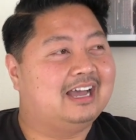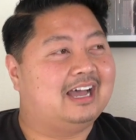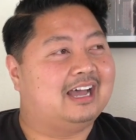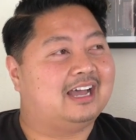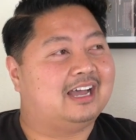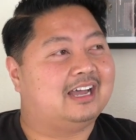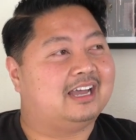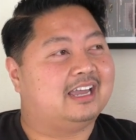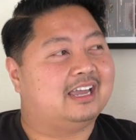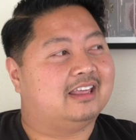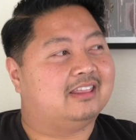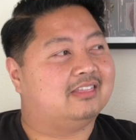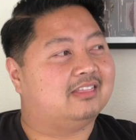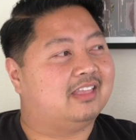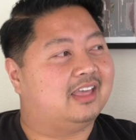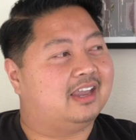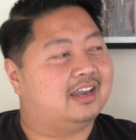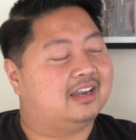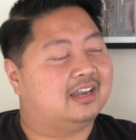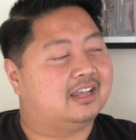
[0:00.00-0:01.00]
Uh, and
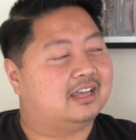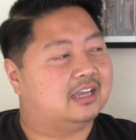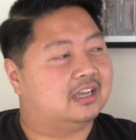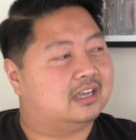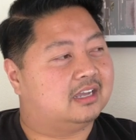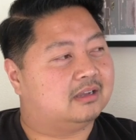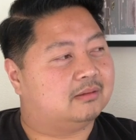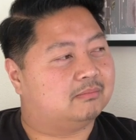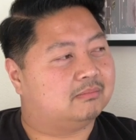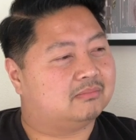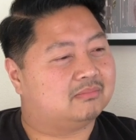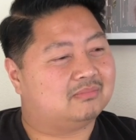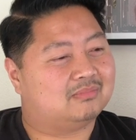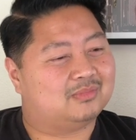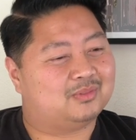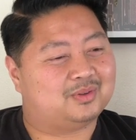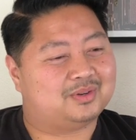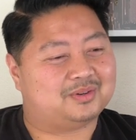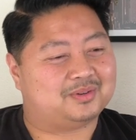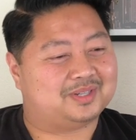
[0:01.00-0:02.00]
then um,
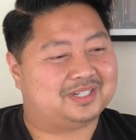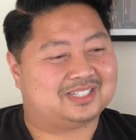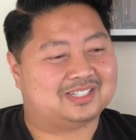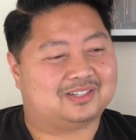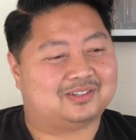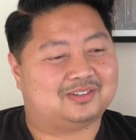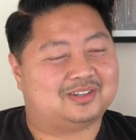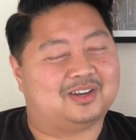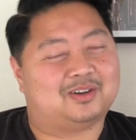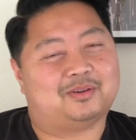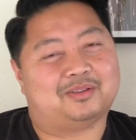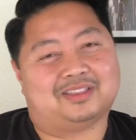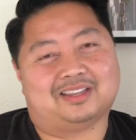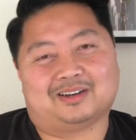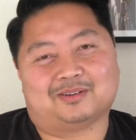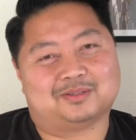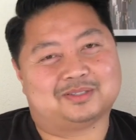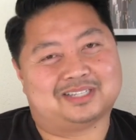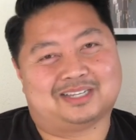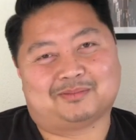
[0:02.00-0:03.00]
what did we do? Oh, and then
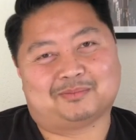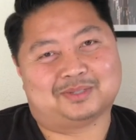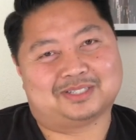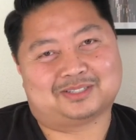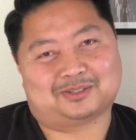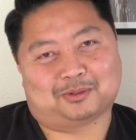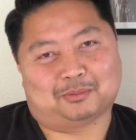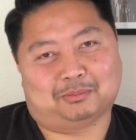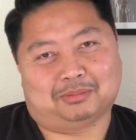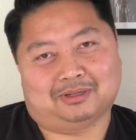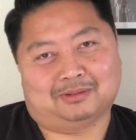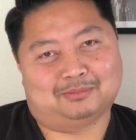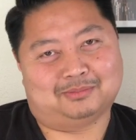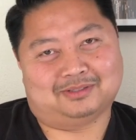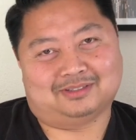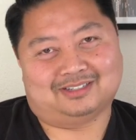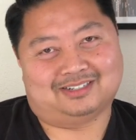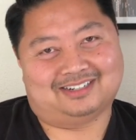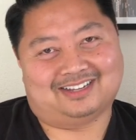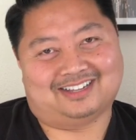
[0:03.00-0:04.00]
I was like Mr.
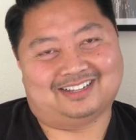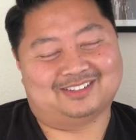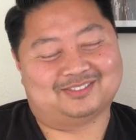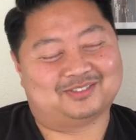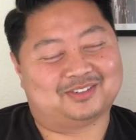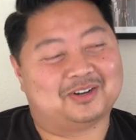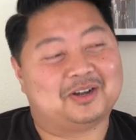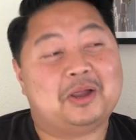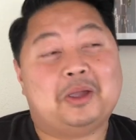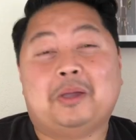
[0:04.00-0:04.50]
Bumble and Oliver.